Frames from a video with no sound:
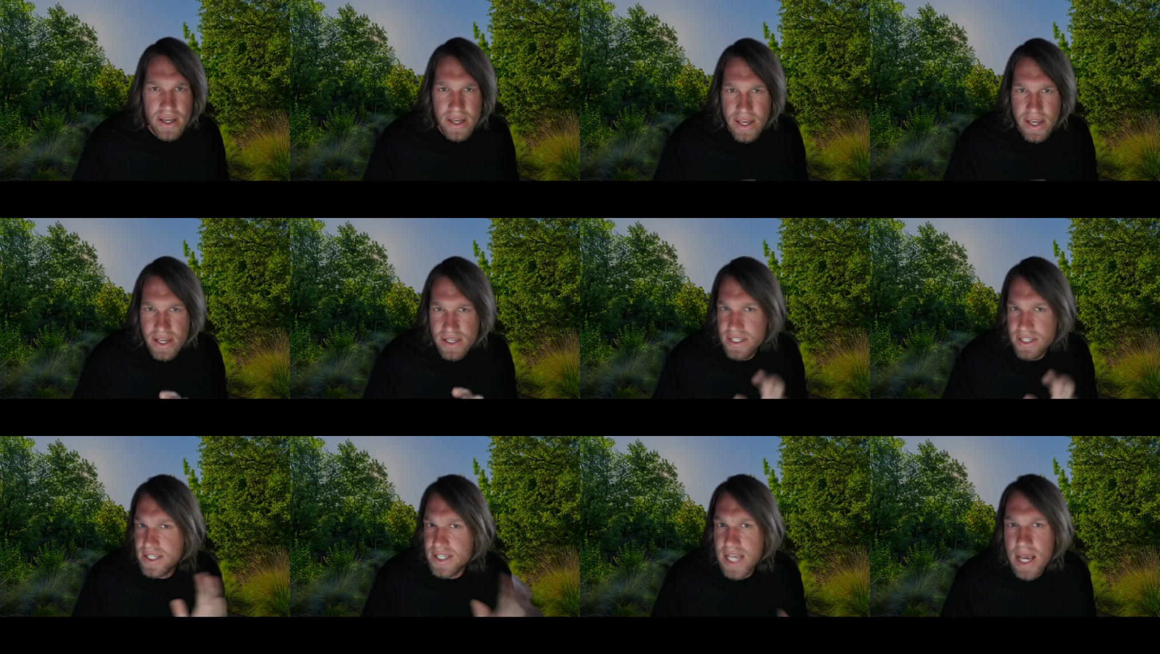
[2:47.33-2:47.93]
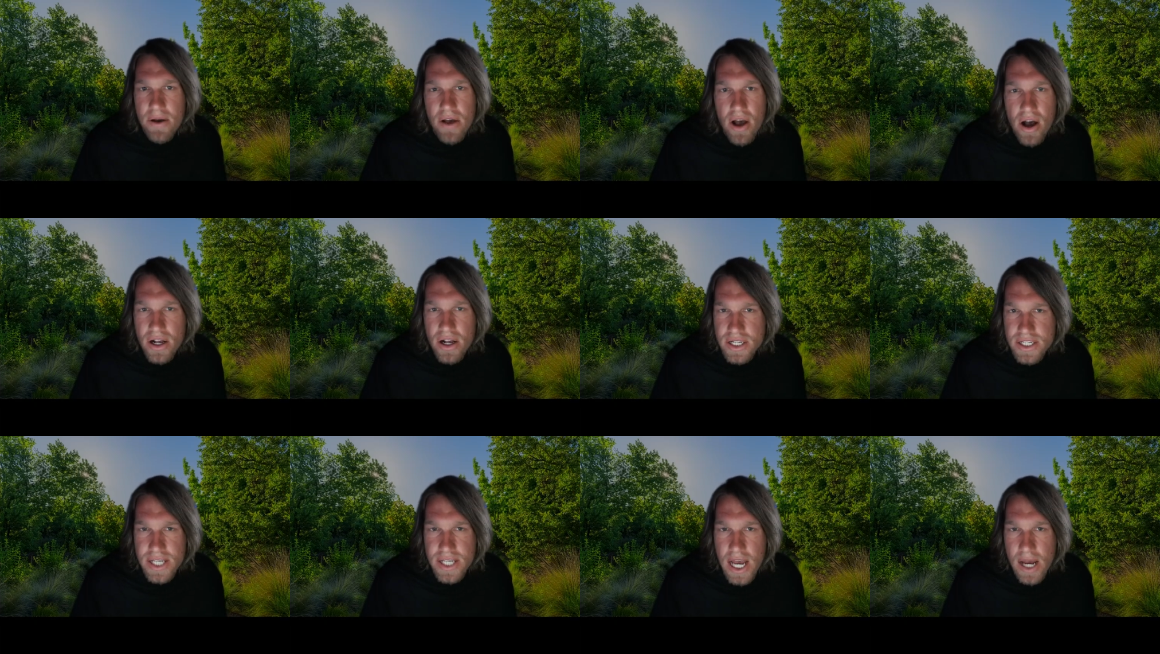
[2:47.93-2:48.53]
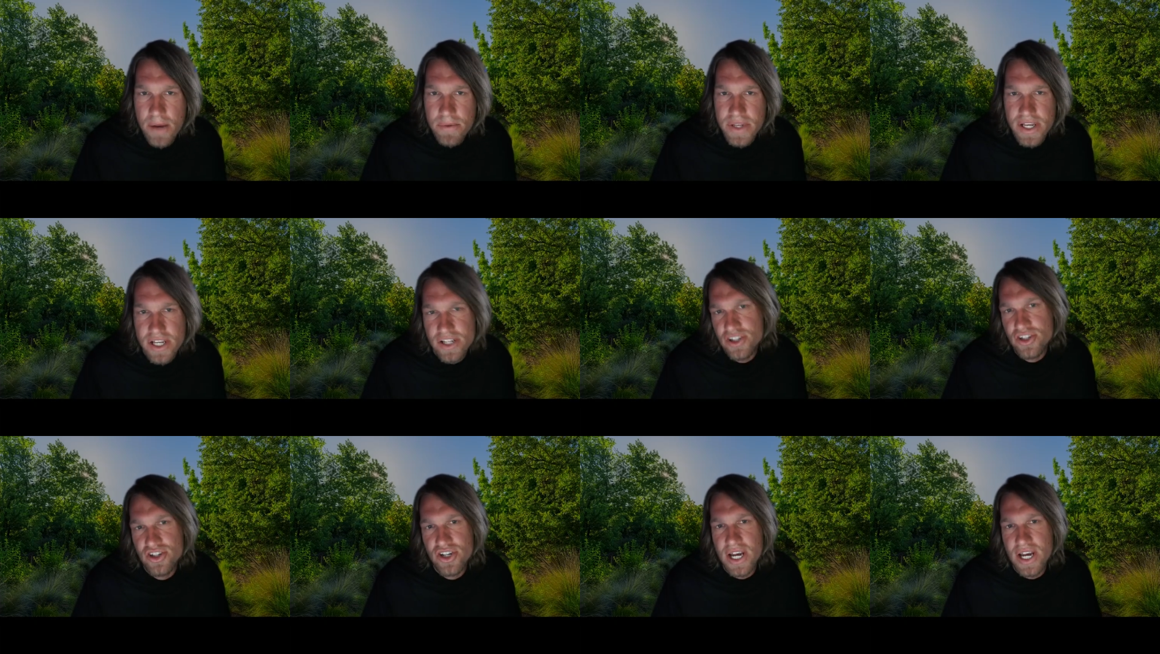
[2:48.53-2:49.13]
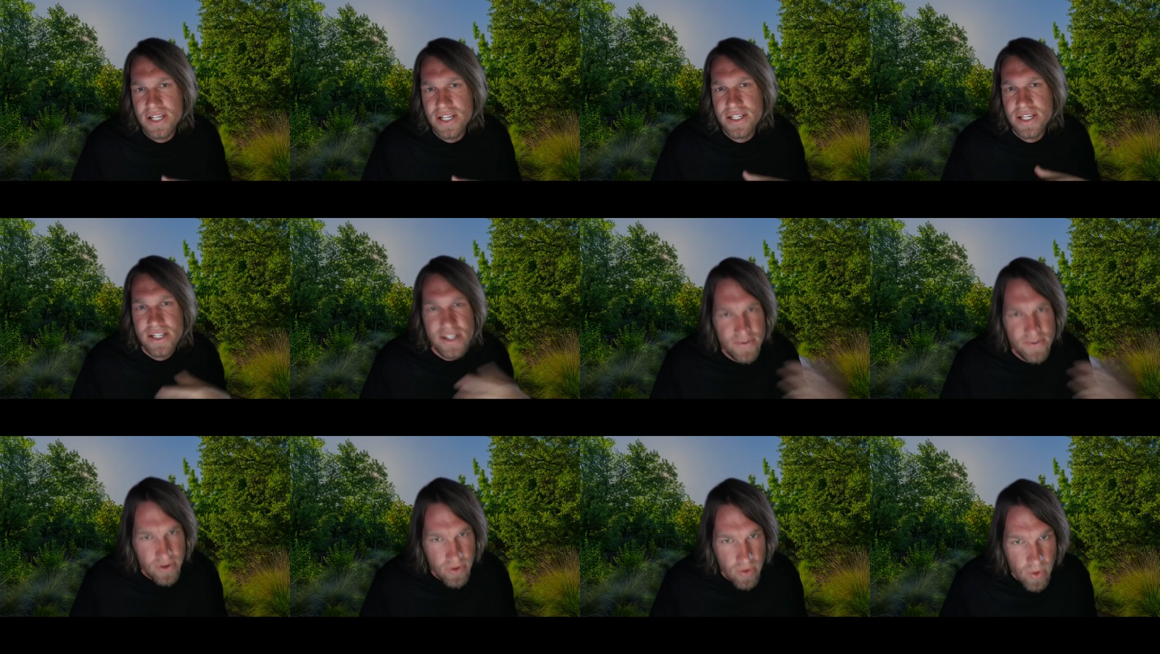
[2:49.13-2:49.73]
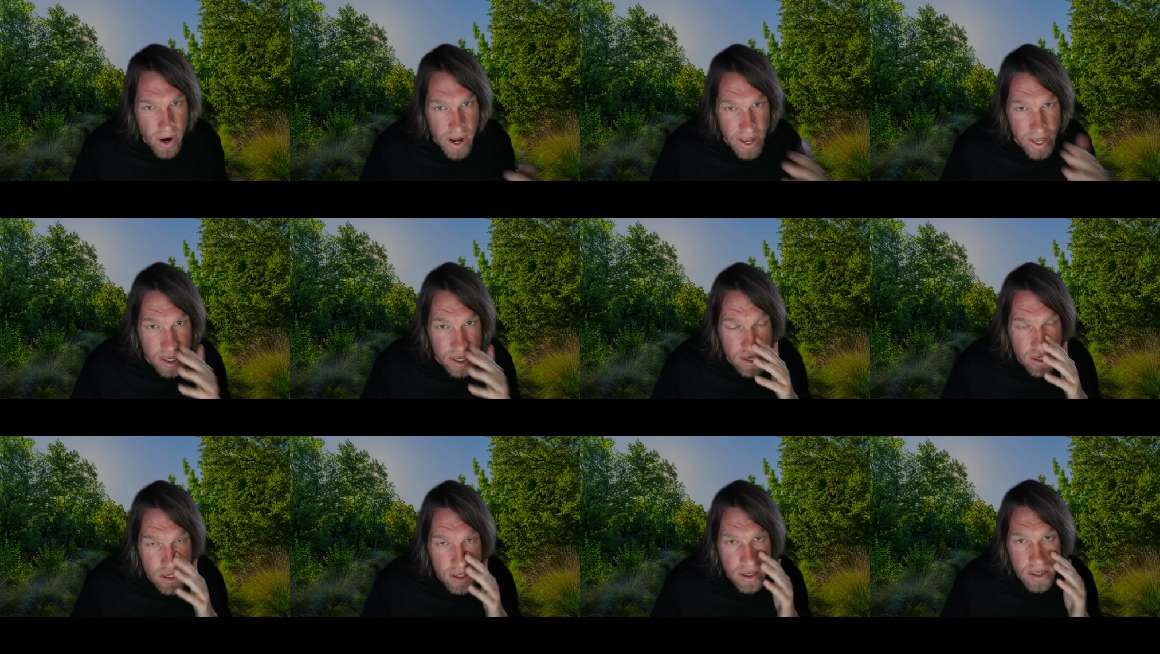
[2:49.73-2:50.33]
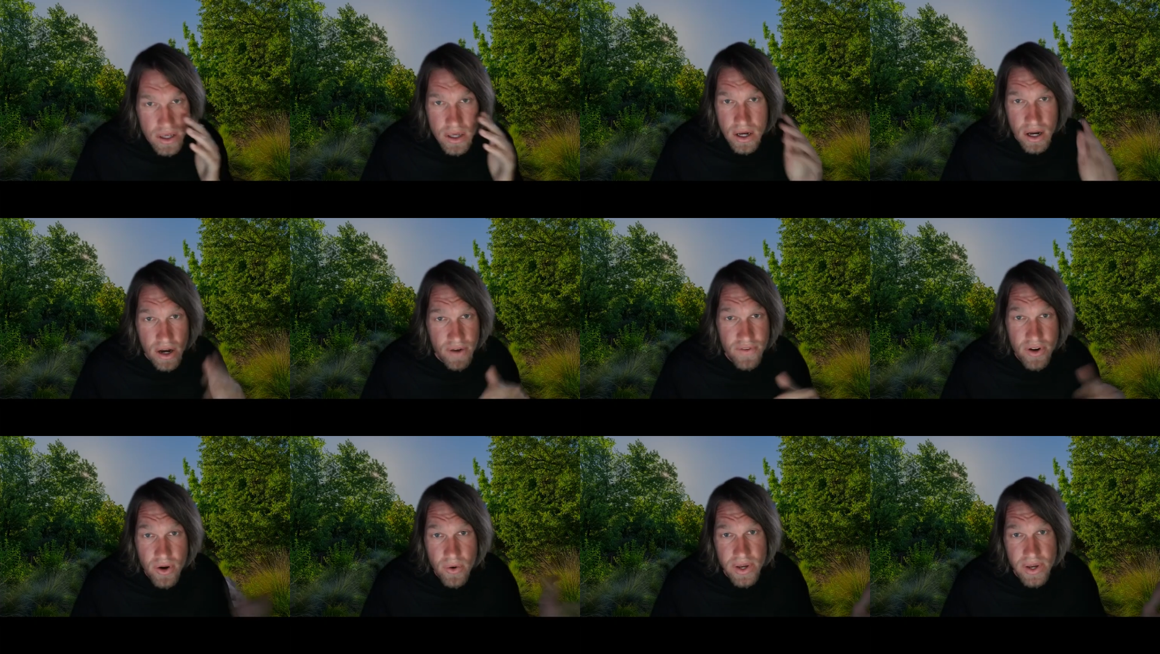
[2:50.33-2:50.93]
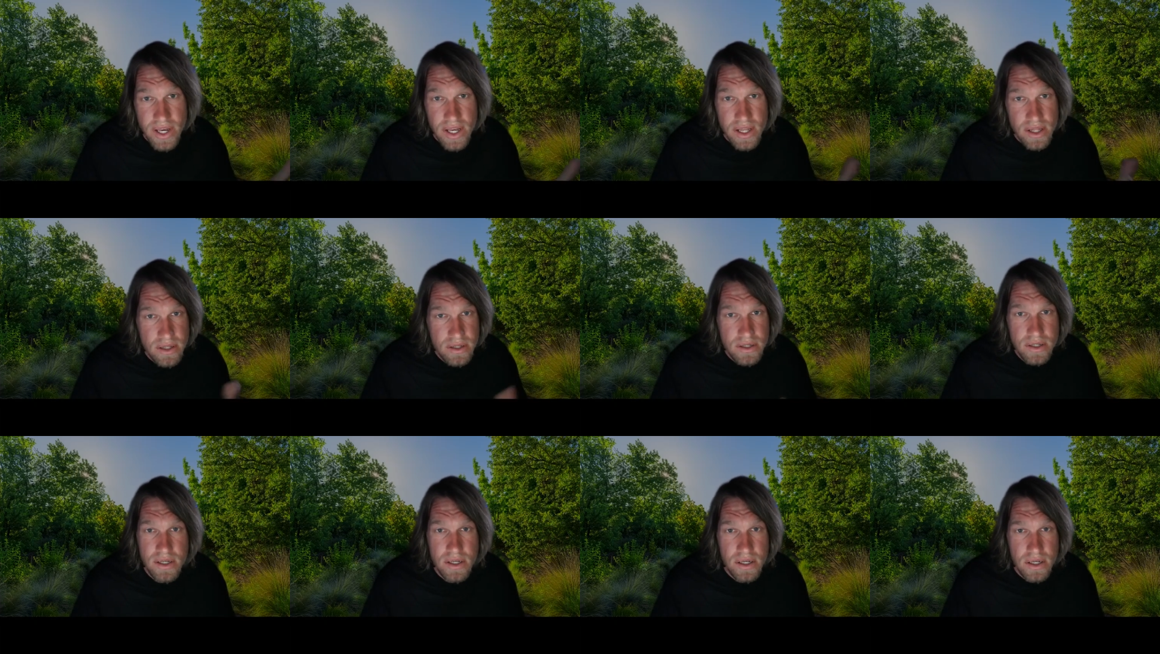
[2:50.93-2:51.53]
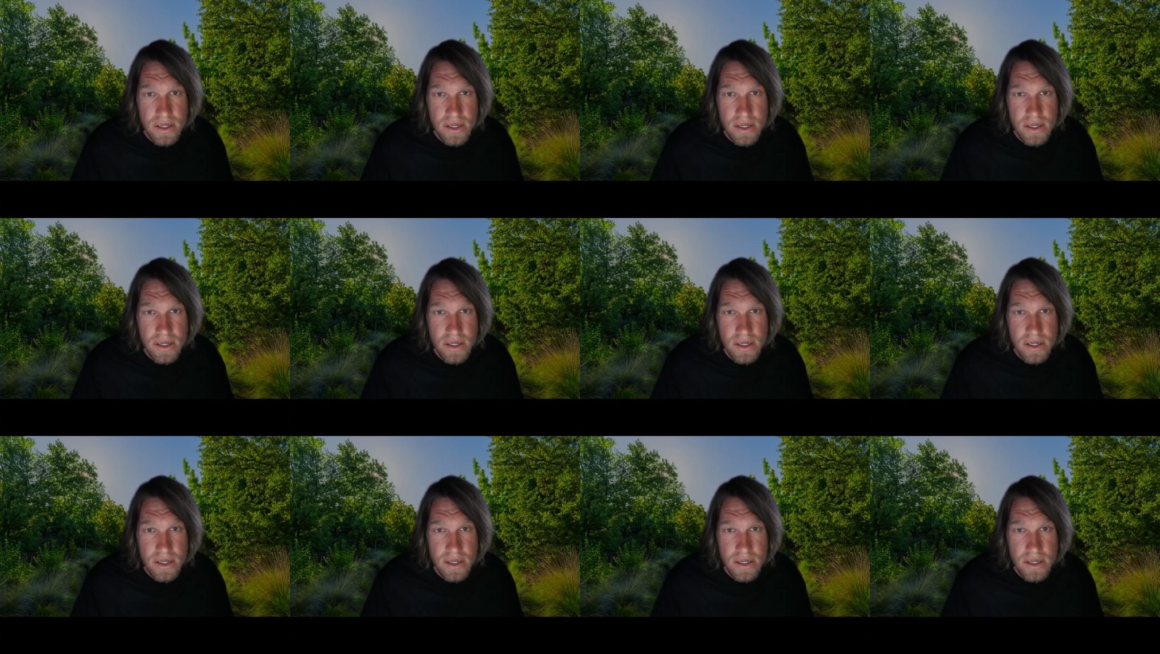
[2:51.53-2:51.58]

It's the same concept, it's just a different way of doing it.